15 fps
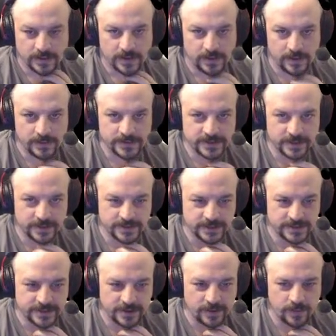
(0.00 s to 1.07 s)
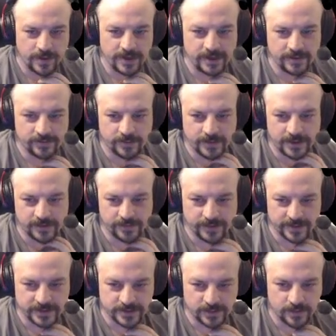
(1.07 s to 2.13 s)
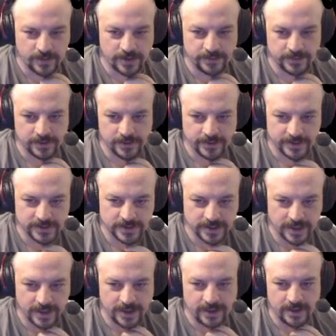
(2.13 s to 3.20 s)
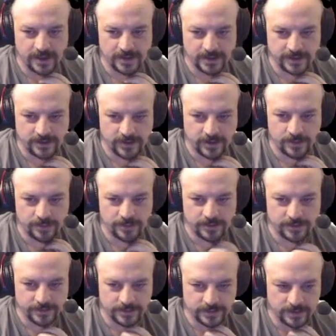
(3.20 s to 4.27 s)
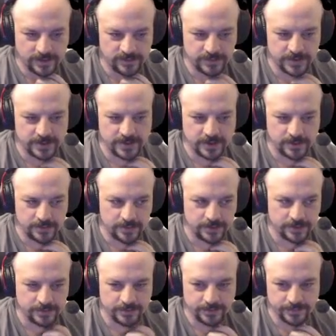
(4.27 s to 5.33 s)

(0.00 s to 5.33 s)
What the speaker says: Oh, it's here waiting for me to finish doing what I'm doing. It's like, hey, I need your output. Give me the output.